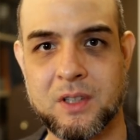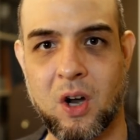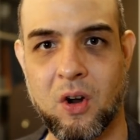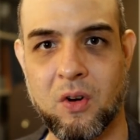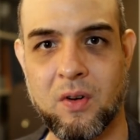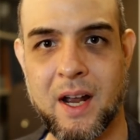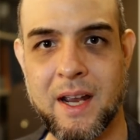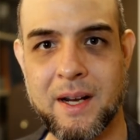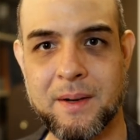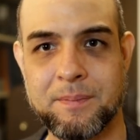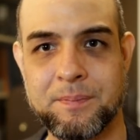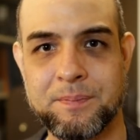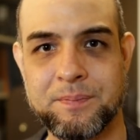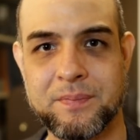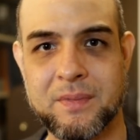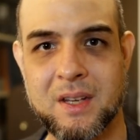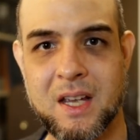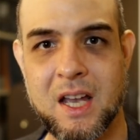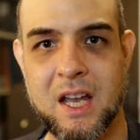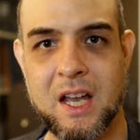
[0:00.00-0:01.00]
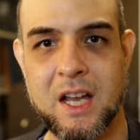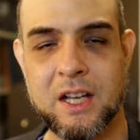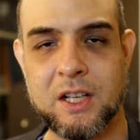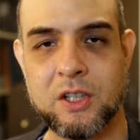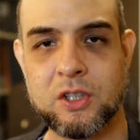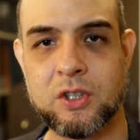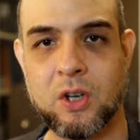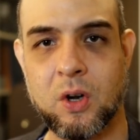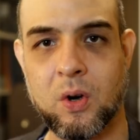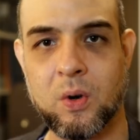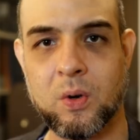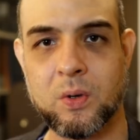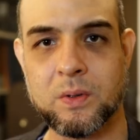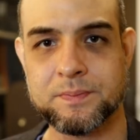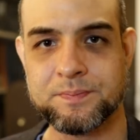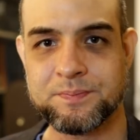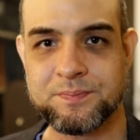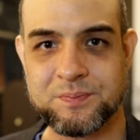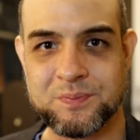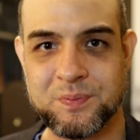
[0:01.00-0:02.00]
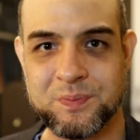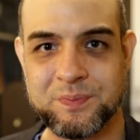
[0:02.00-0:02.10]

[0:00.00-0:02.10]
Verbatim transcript: All right. So,